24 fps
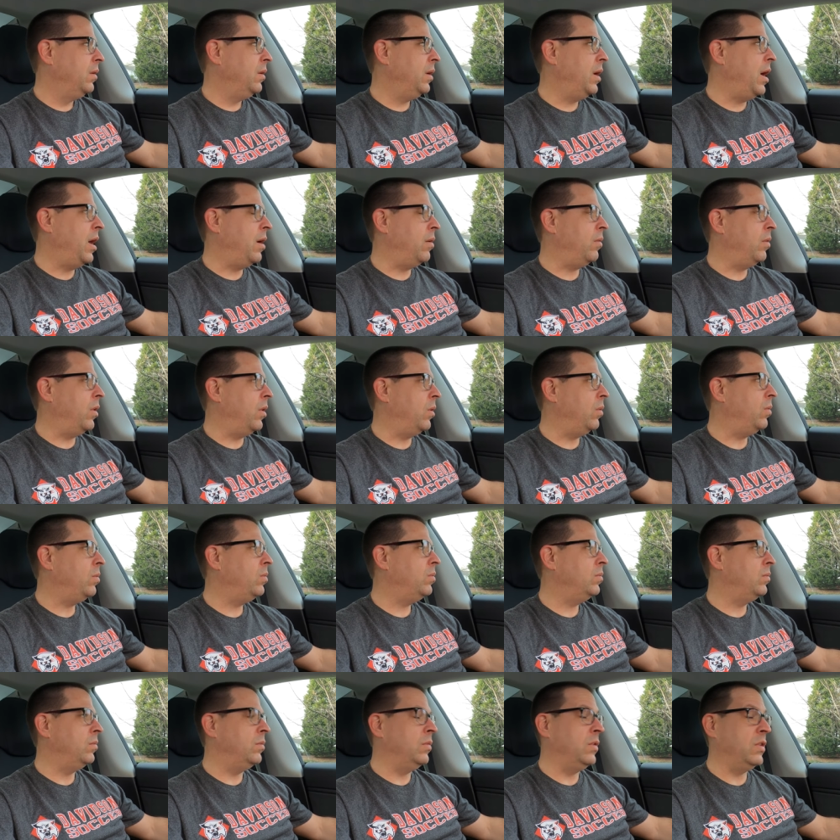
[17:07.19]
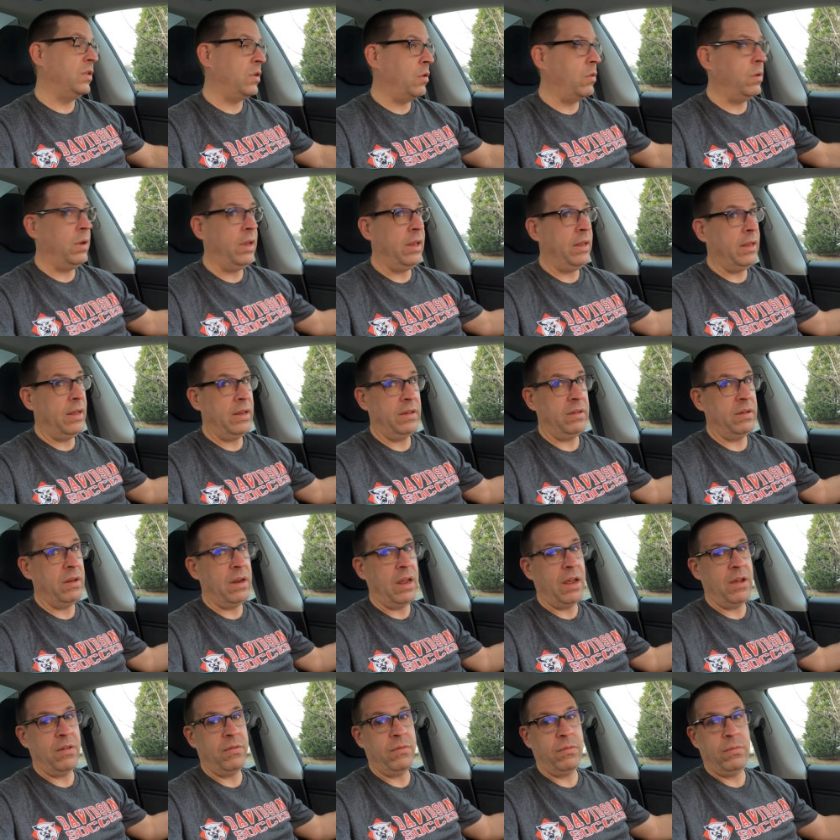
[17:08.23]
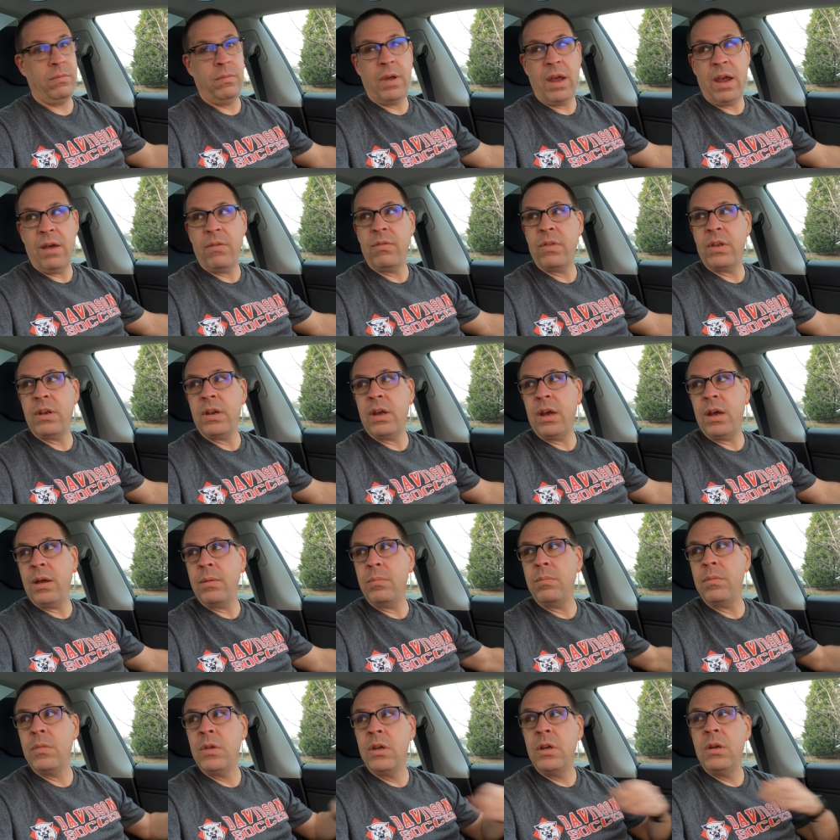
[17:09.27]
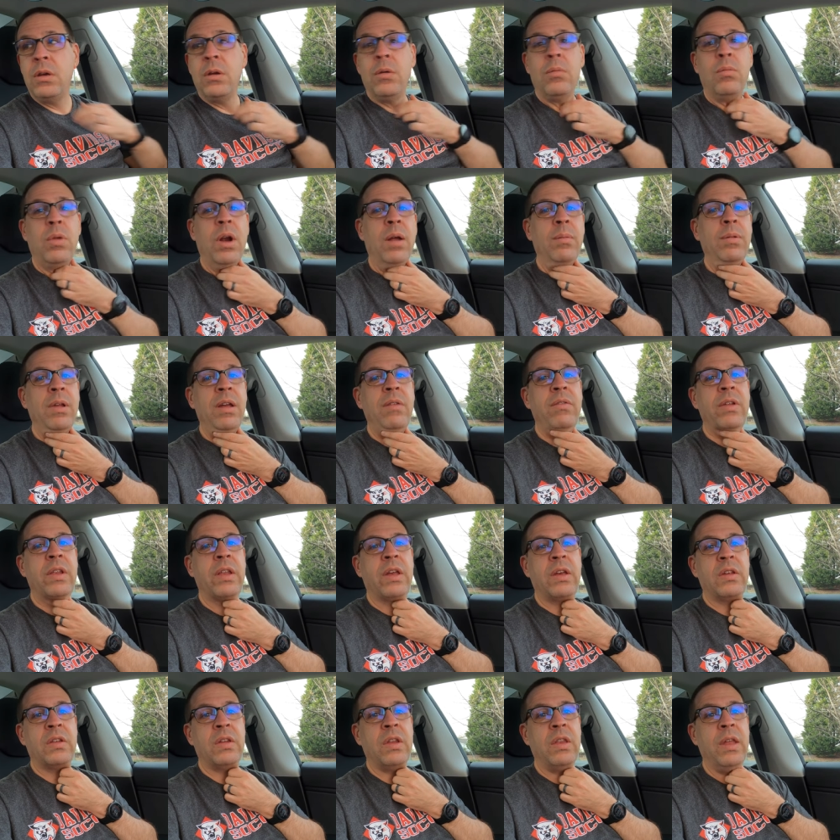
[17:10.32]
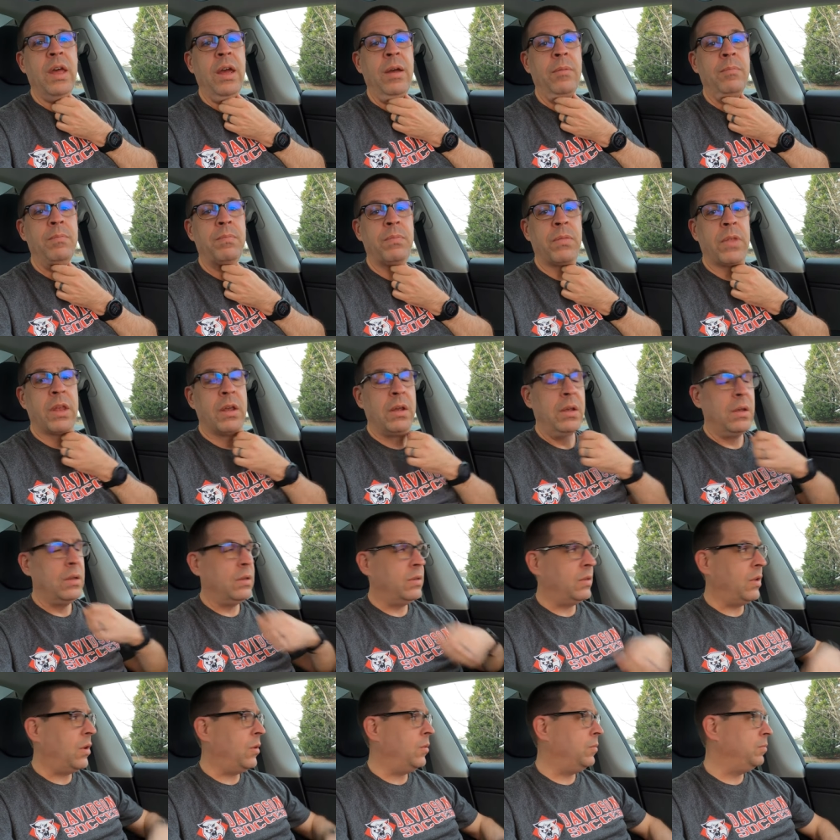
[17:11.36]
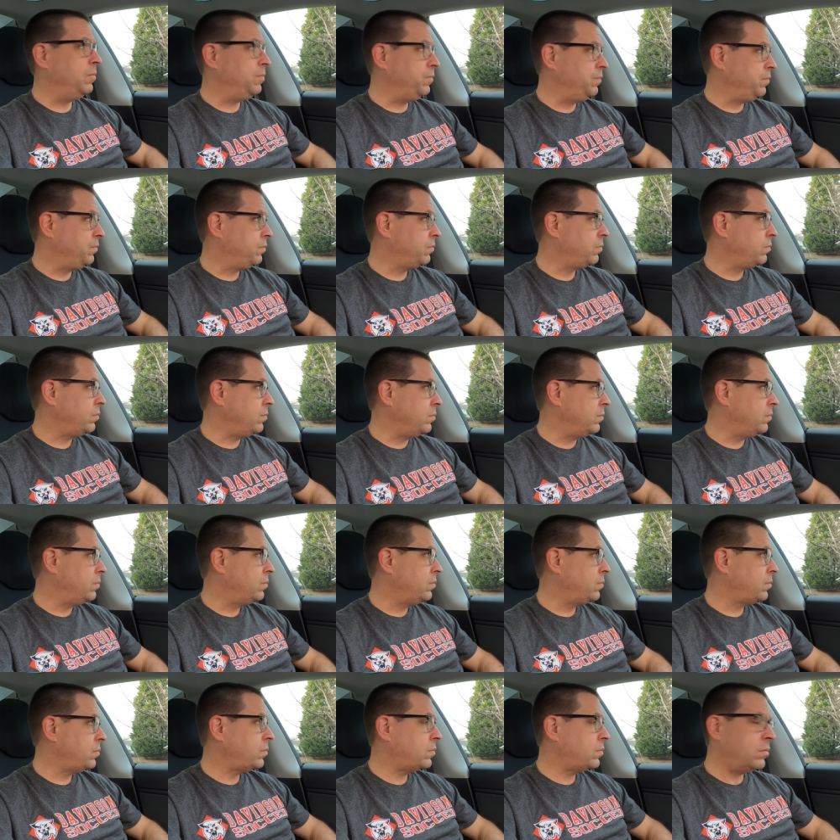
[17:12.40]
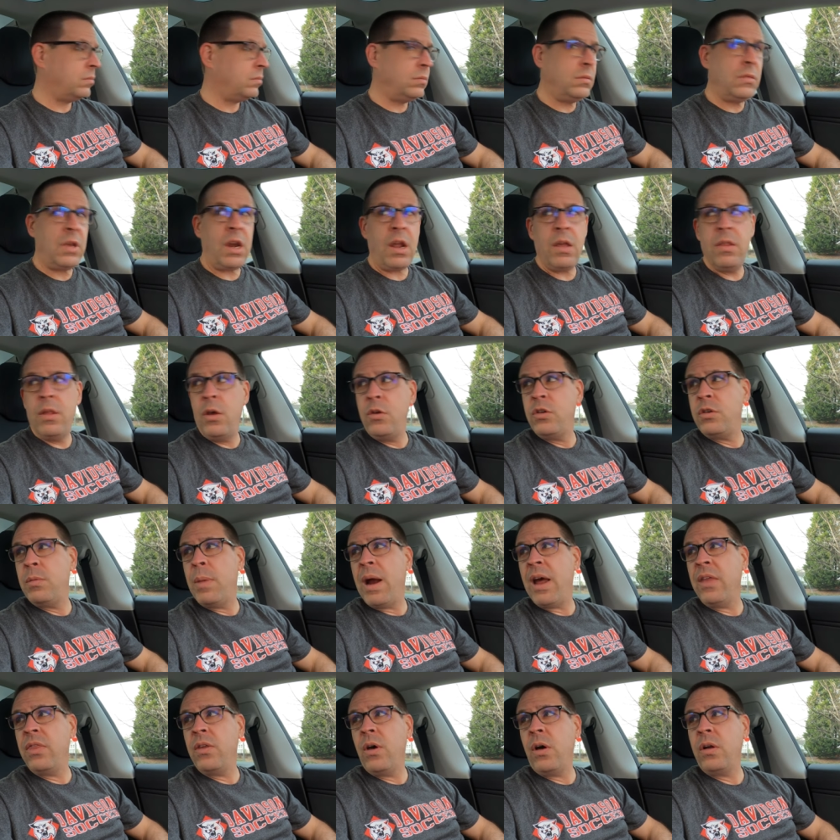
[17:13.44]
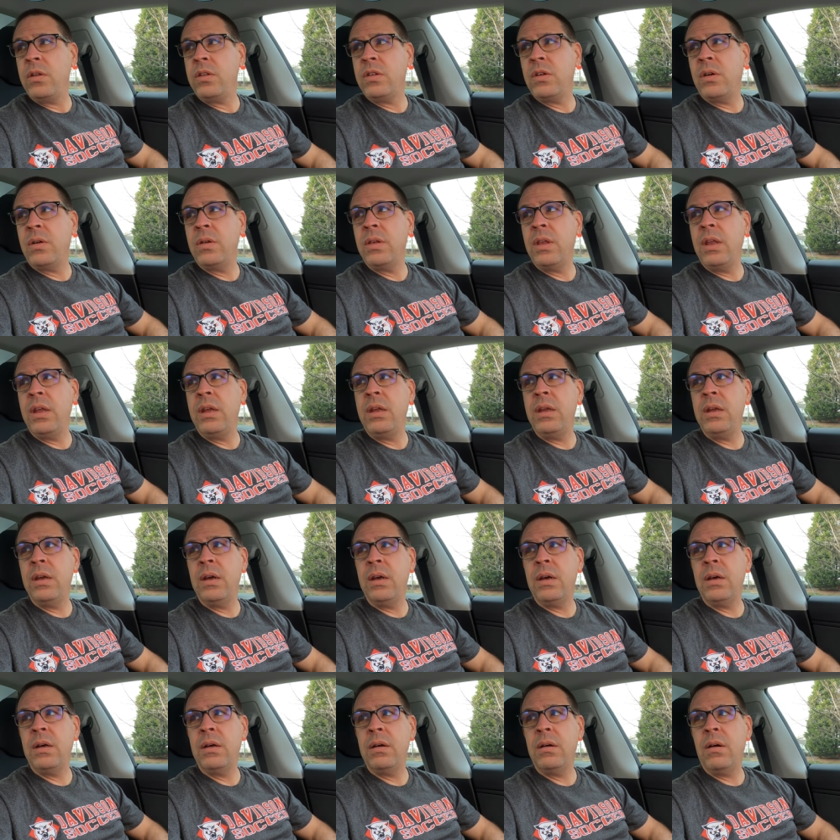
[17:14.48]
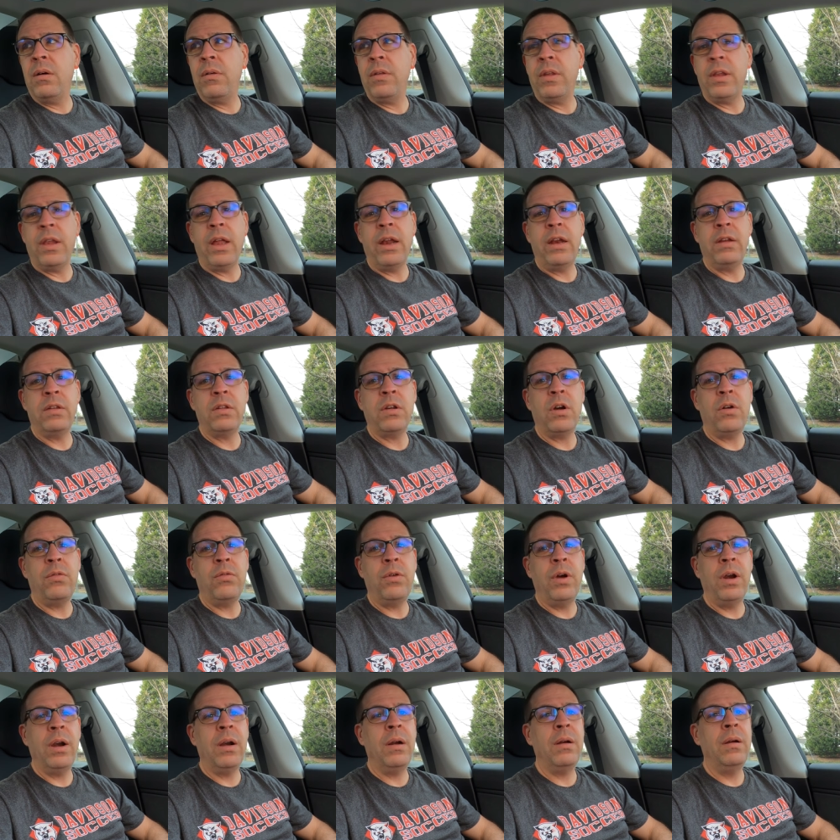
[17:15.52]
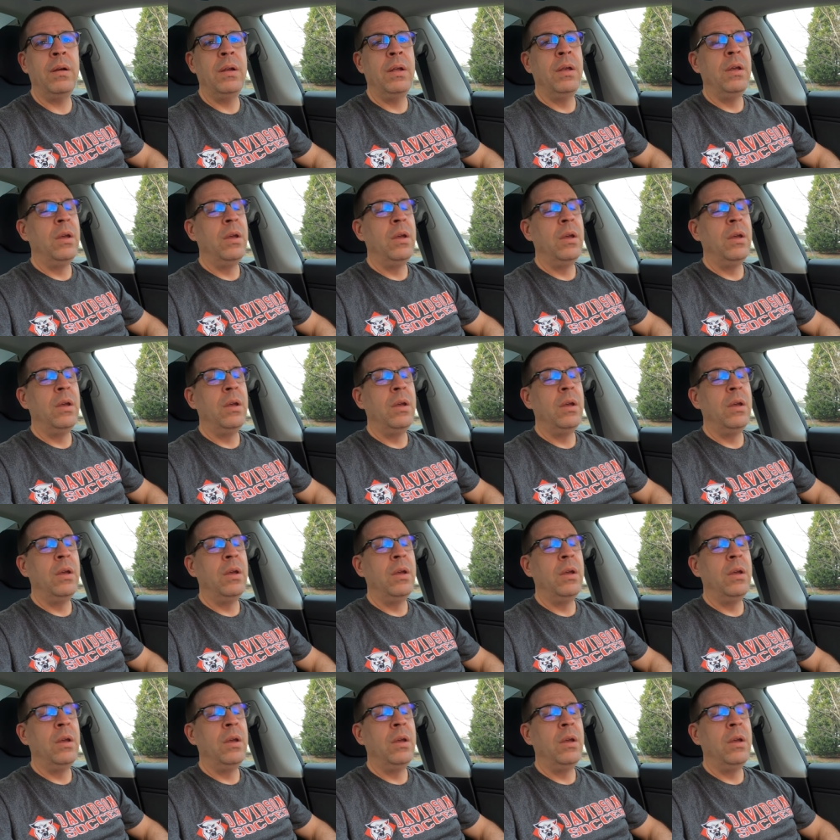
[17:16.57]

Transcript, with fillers: I don't know, certainly less than half half the time, probably even less than that. So those are my thoughts on the uh, on the latest software.